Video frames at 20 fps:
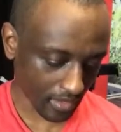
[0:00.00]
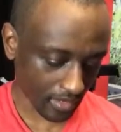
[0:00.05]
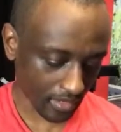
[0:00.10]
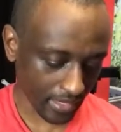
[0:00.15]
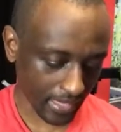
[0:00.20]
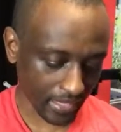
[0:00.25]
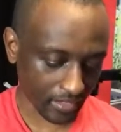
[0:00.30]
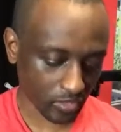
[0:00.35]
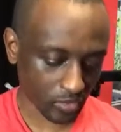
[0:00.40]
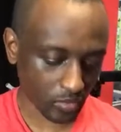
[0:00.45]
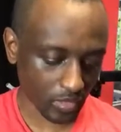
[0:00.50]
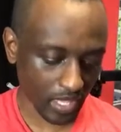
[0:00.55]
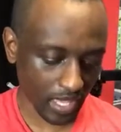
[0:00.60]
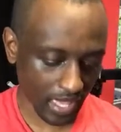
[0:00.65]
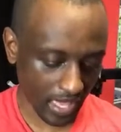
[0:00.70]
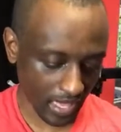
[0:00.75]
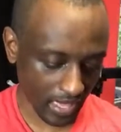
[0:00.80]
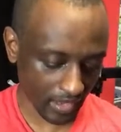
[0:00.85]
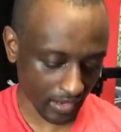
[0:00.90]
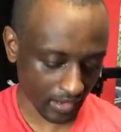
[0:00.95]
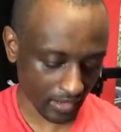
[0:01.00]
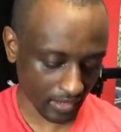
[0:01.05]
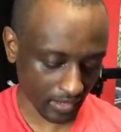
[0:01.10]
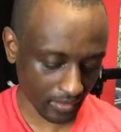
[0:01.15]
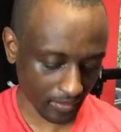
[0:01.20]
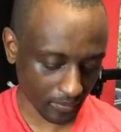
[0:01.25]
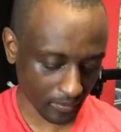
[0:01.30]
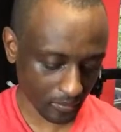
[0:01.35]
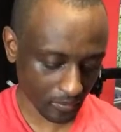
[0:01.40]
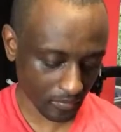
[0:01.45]
get to hear
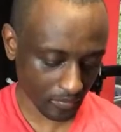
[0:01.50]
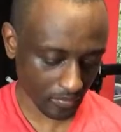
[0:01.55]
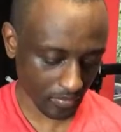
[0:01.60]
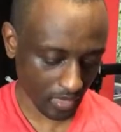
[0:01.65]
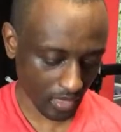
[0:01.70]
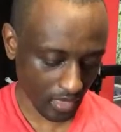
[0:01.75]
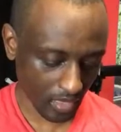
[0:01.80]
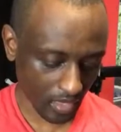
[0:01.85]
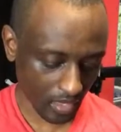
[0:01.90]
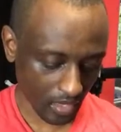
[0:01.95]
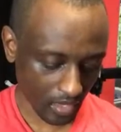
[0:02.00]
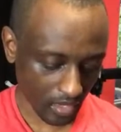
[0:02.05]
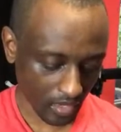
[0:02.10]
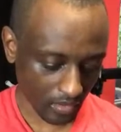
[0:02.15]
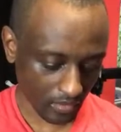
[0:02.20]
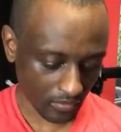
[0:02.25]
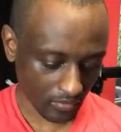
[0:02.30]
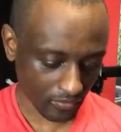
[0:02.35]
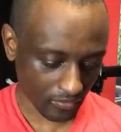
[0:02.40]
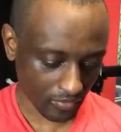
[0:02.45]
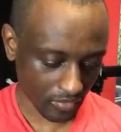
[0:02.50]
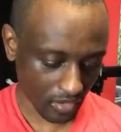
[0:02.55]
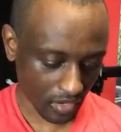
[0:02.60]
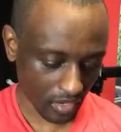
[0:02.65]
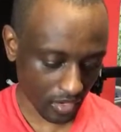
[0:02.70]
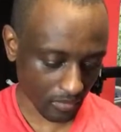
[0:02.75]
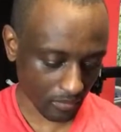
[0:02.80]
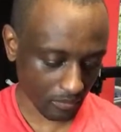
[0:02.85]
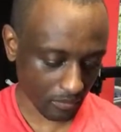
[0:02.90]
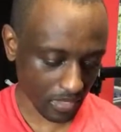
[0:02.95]

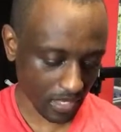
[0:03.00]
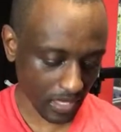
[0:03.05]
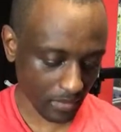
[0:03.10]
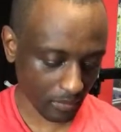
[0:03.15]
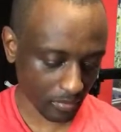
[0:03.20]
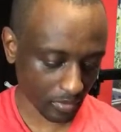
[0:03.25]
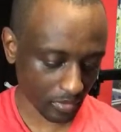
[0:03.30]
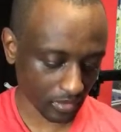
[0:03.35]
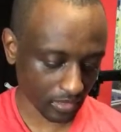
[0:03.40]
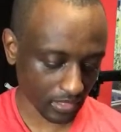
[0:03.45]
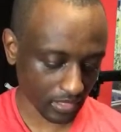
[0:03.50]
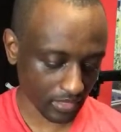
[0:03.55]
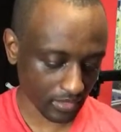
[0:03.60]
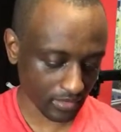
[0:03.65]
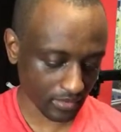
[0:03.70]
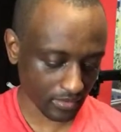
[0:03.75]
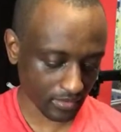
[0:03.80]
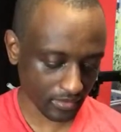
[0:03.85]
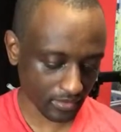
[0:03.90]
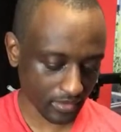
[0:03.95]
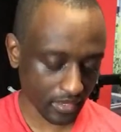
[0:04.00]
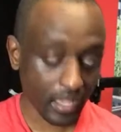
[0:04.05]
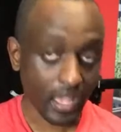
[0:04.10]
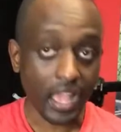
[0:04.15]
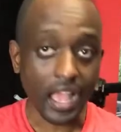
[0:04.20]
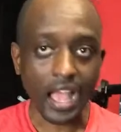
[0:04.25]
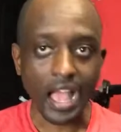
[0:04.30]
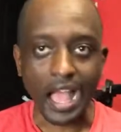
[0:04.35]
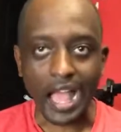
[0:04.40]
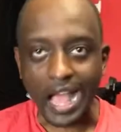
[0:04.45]
from people is
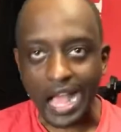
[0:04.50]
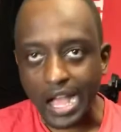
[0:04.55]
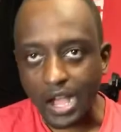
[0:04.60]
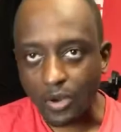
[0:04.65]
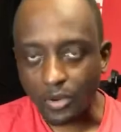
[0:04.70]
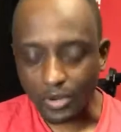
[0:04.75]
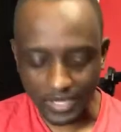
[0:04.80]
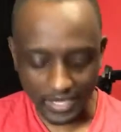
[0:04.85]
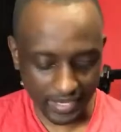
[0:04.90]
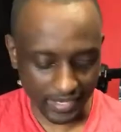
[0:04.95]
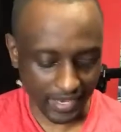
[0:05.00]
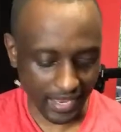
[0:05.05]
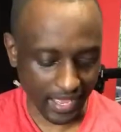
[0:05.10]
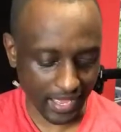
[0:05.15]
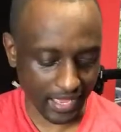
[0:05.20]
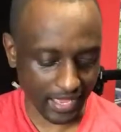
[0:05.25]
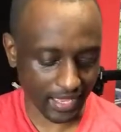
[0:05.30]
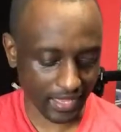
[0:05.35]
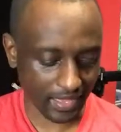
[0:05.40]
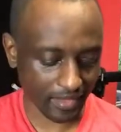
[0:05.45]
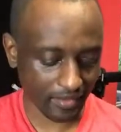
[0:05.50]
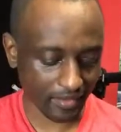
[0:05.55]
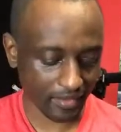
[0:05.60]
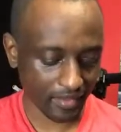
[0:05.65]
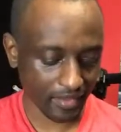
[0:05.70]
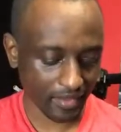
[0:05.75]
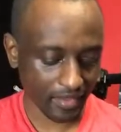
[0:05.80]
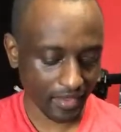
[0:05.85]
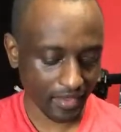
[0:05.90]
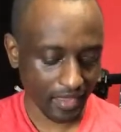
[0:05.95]
how can I
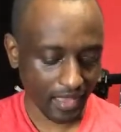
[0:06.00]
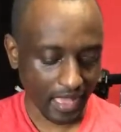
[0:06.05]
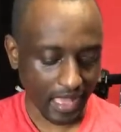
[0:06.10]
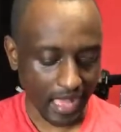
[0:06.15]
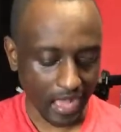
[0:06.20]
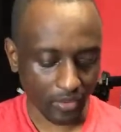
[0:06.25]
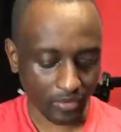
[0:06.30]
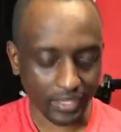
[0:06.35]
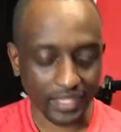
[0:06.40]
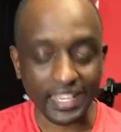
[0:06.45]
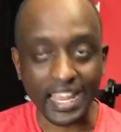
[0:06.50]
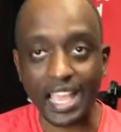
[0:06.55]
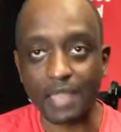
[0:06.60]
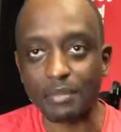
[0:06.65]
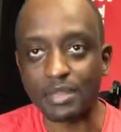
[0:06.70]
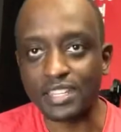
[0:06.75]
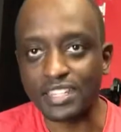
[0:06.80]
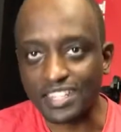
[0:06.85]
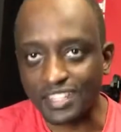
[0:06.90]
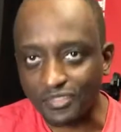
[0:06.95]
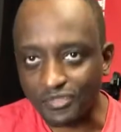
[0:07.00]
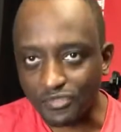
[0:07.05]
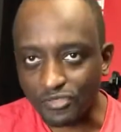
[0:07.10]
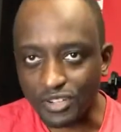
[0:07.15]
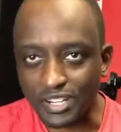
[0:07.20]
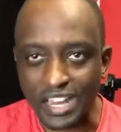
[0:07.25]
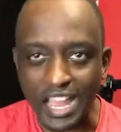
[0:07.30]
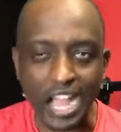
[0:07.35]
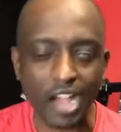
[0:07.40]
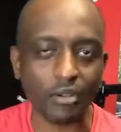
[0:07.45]
be
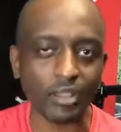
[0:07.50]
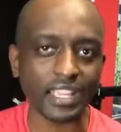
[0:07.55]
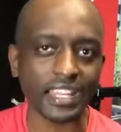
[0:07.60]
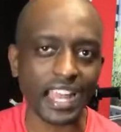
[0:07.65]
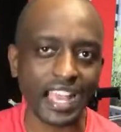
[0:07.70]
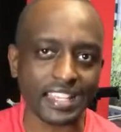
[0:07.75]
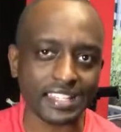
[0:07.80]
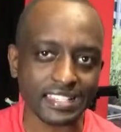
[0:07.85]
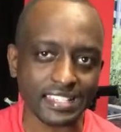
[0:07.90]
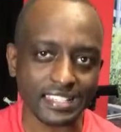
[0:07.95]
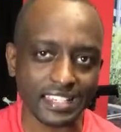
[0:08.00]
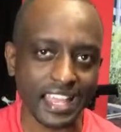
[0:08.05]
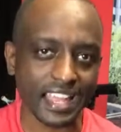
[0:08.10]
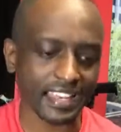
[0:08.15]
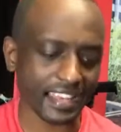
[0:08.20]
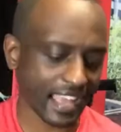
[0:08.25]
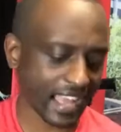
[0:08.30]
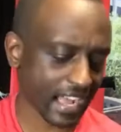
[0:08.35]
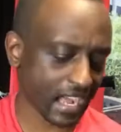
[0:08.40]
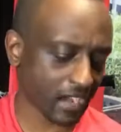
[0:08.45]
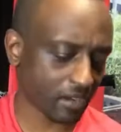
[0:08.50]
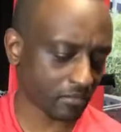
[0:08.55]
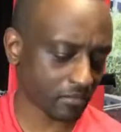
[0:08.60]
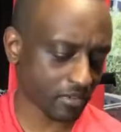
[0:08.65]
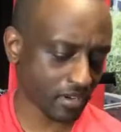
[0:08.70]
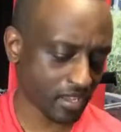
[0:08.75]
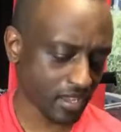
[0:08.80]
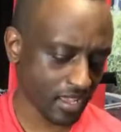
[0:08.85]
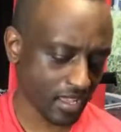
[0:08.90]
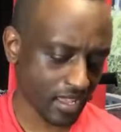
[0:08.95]
different? How can I stand out?
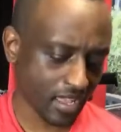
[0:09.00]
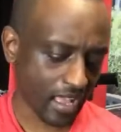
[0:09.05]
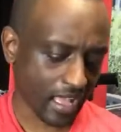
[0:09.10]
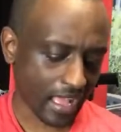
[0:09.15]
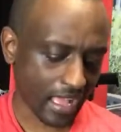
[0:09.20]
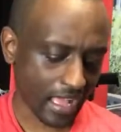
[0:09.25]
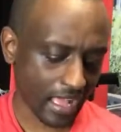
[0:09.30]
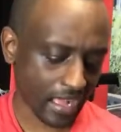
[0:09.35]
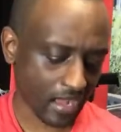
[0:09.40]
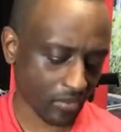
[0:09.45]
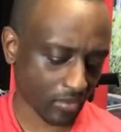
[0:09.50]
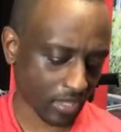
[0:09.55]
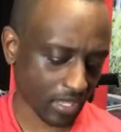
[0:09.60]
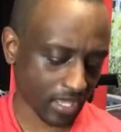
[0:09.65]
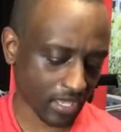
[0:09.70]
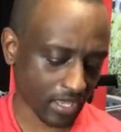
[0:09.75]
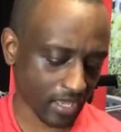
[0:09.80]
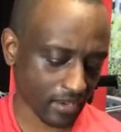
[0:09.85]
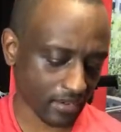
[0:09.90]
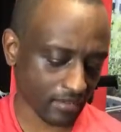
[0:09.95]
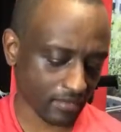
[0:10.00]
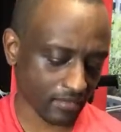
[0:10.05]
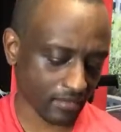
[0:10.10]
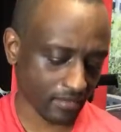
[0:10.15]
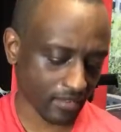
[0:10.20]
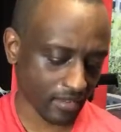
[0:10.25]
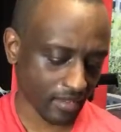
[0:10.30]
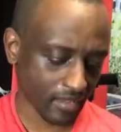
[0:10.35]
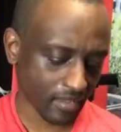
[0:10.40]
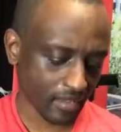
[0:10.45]
How can
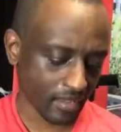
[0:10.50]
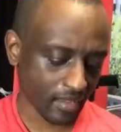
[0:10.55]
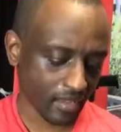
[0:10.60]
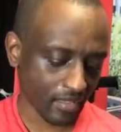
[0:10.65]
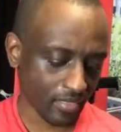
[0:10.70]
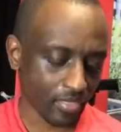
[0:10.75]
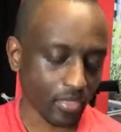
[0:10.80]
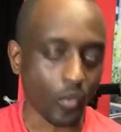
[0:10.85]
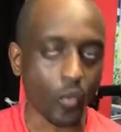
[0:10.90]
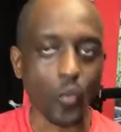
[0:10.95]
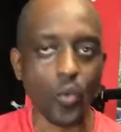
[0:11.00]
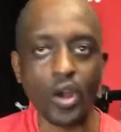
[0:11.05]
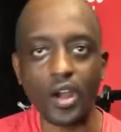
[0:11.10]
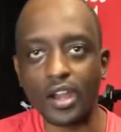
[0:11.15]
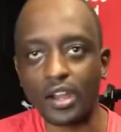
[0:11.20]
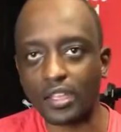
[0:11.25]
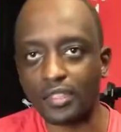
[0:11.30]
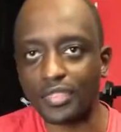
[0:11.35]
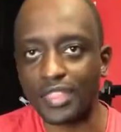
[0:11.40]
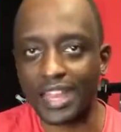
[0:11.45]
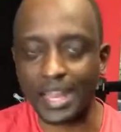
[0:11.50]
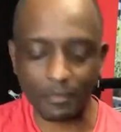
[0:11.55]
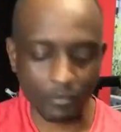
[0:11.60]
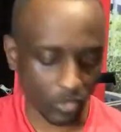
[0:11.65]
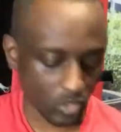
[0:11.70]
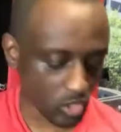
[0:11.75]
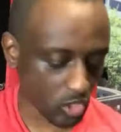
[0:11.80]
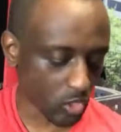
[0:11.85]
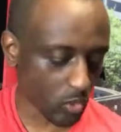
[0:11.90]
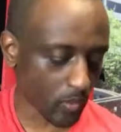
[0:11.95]
the work that I'm
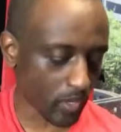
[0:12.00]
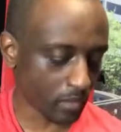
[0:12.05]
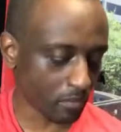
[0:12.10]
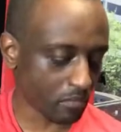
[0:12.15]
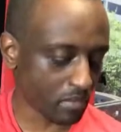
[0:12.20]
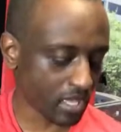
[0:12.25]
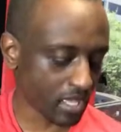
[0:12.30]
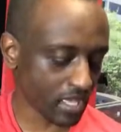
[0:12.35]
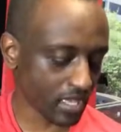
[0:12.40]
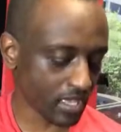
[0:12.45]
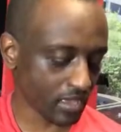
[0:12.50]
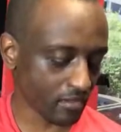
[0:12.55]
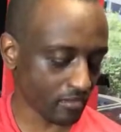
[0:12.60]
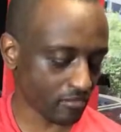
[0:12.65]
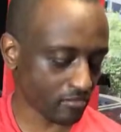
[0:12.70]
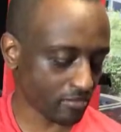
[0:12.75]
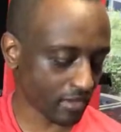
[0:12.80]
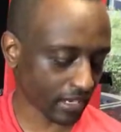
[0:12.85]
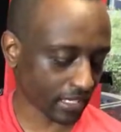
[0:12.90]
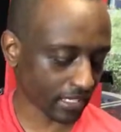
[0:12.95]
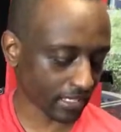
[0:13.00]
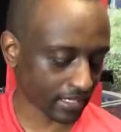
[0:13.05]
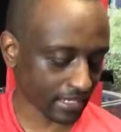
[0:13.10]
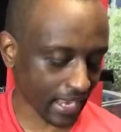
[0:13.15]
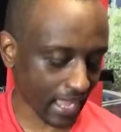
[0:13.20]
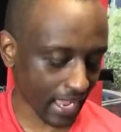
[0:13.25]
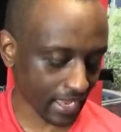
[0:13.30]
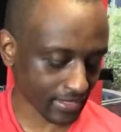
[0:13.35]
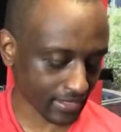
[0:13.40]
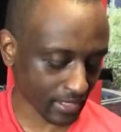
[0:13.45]
doing be
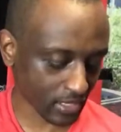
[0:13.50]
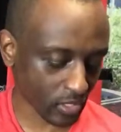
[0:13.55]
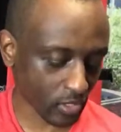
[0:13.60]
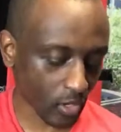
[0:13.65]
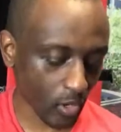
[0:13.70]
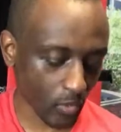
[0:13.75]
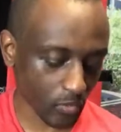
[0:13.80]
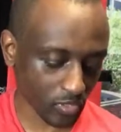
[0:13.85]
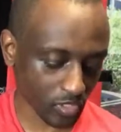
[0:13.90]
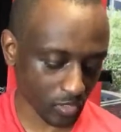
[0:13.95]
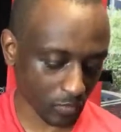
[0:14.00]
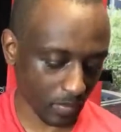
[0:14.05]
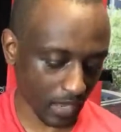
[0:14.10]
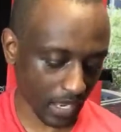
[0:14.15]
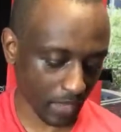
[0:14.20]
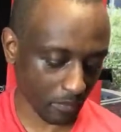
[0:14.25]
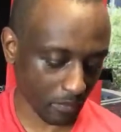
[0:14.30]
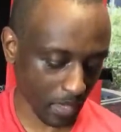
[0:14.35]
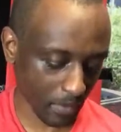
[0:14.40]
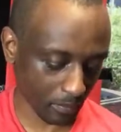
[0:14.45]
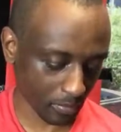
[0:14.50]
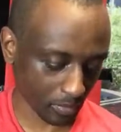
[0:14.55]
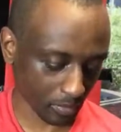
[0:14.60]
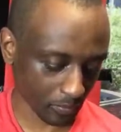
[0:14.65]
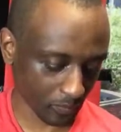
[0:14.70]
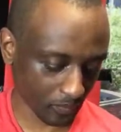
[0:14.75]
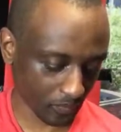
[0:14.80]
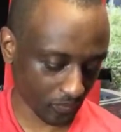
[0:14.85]
recognized and noticed by people?